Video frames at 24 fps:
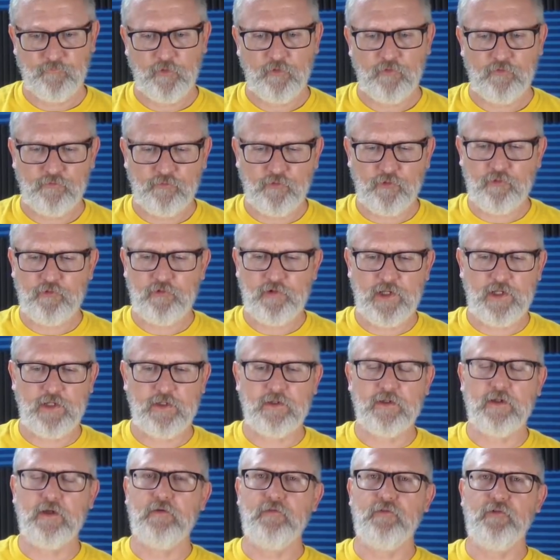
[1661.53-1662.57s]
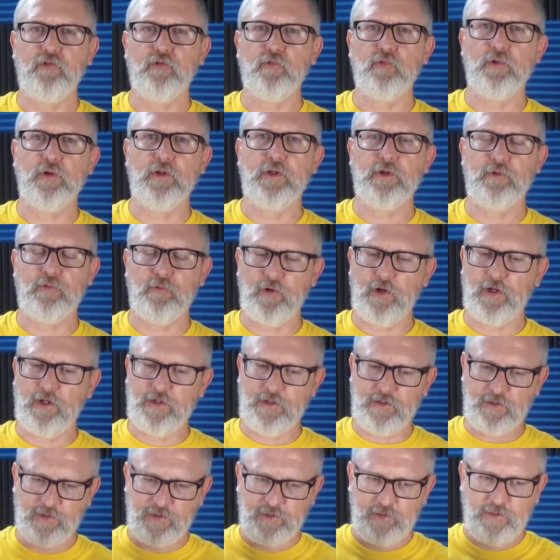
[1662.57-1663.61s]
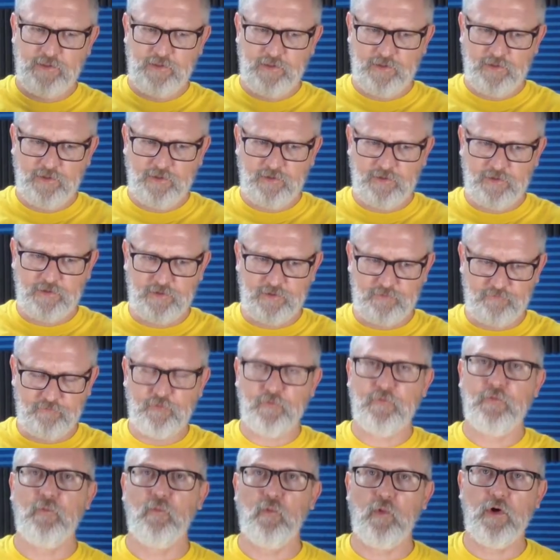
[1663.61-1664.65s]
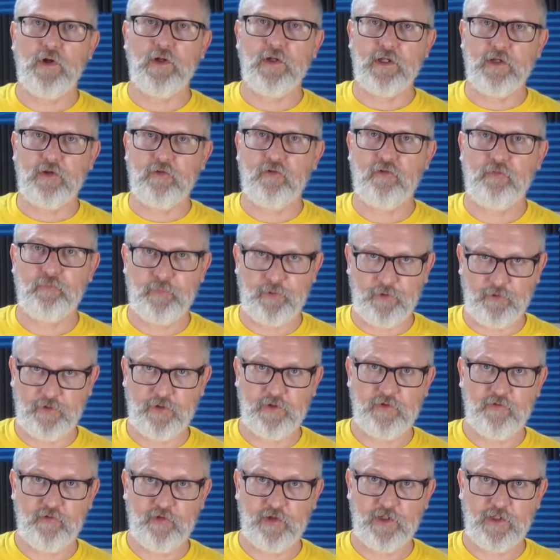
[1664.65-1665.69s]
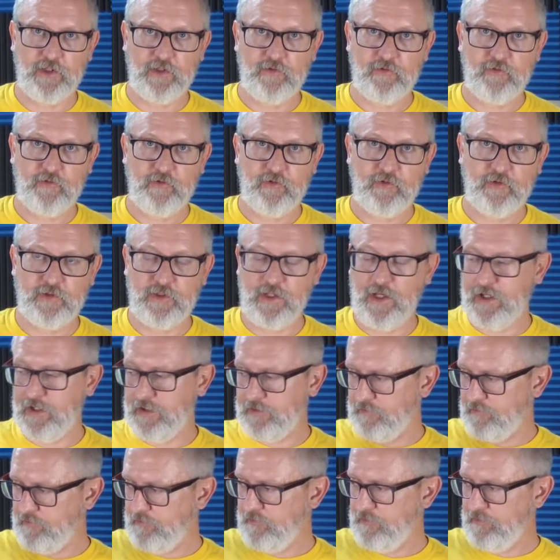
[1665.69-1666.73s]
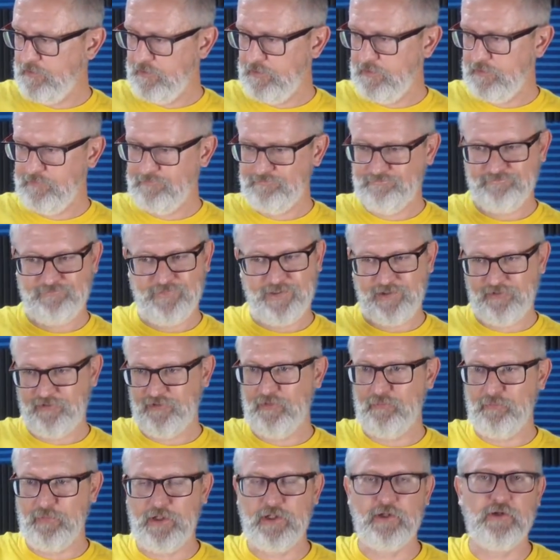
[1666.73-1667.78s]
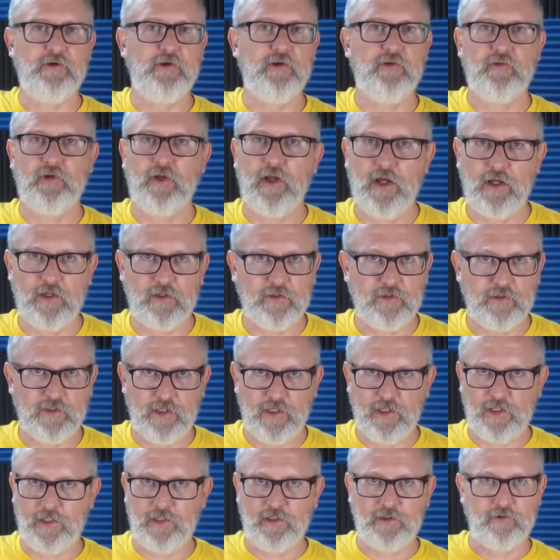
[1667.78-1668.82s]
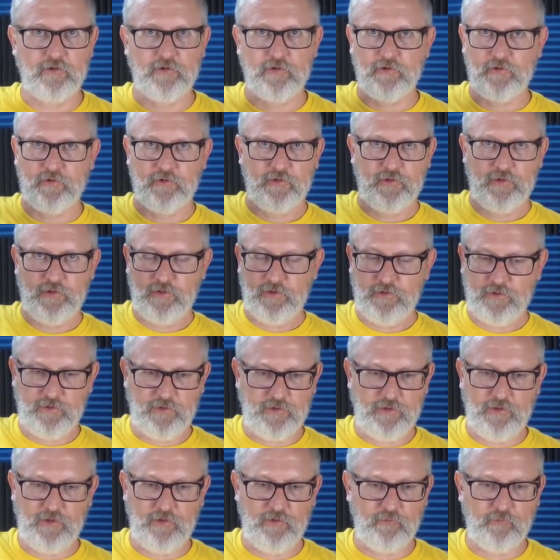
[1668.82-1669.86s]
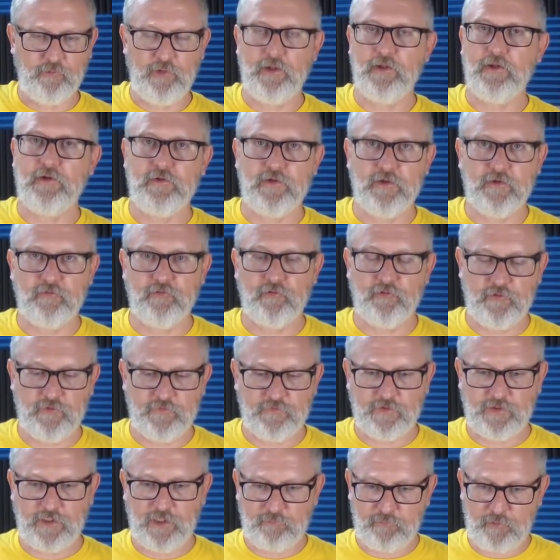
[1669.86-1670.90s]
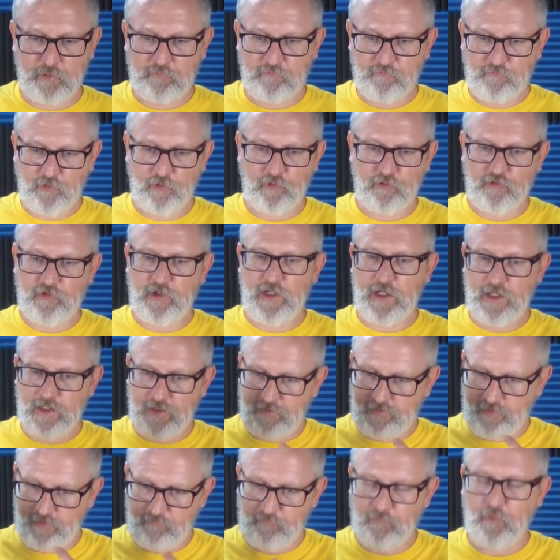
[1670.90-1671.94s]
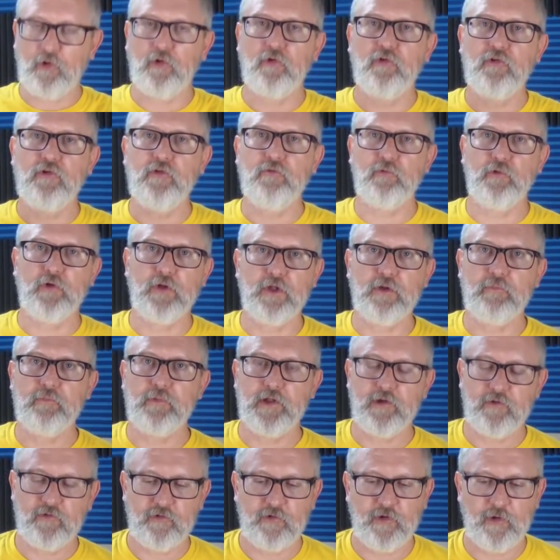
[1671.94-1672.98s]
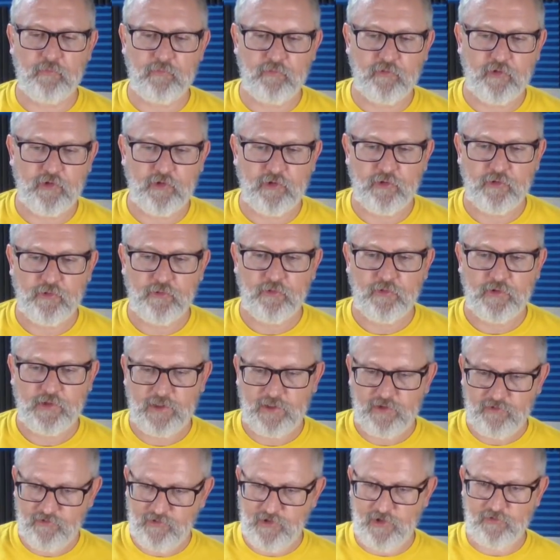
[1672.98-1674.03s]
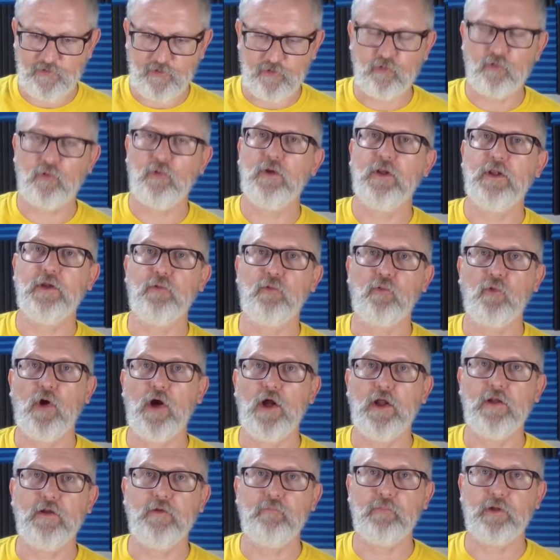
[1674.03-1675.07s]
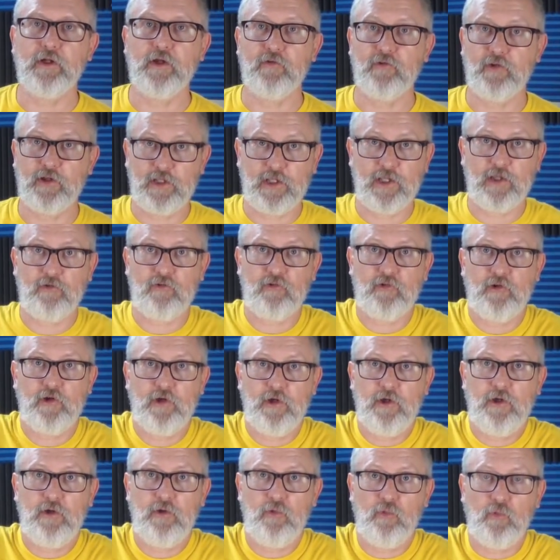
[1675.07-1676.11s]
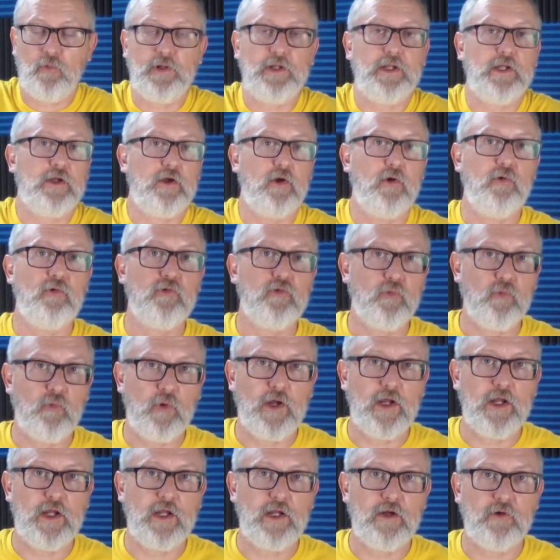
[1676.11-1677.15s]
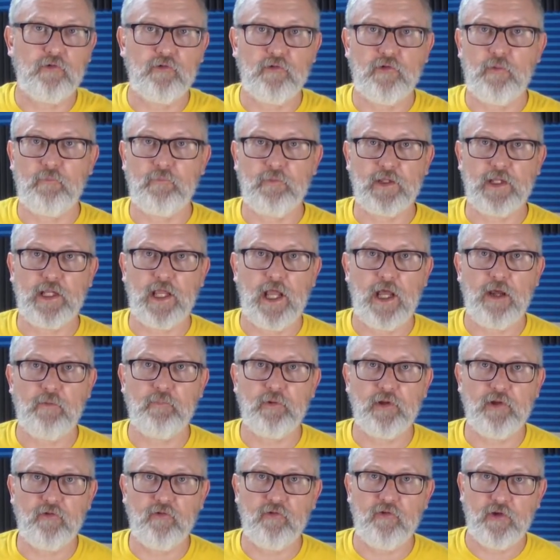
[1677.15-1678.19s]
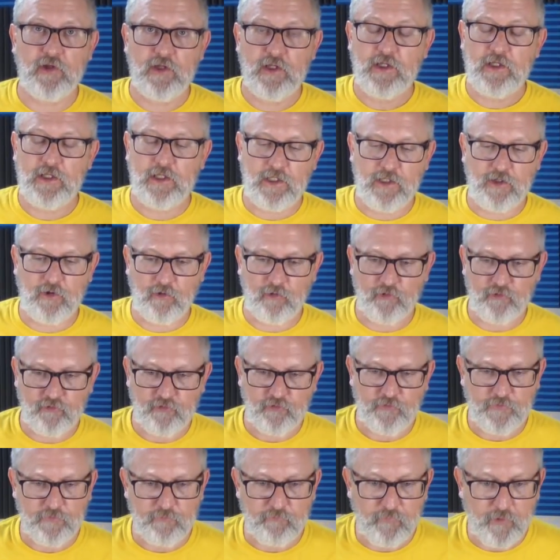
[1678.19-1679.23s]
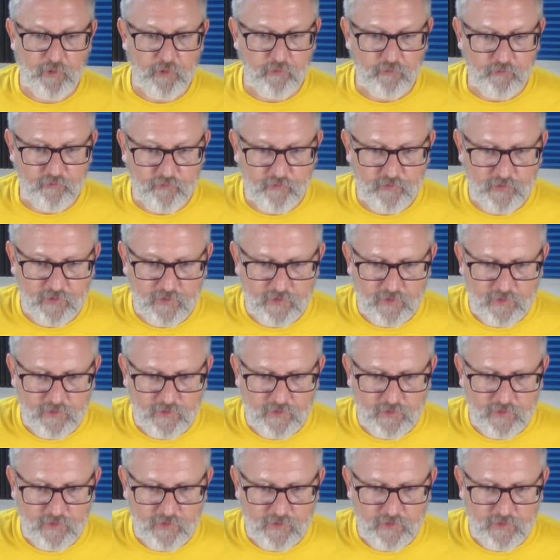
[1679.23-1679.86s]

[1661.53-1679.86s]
First-hand love is really rotten. If you're the one experiencing it, not like somebody you just kind of like or a relative or something like that, but firsthand, that person really means something to you. He says it's really rotten because I guess when it goes away or something happens, it hurts you the most.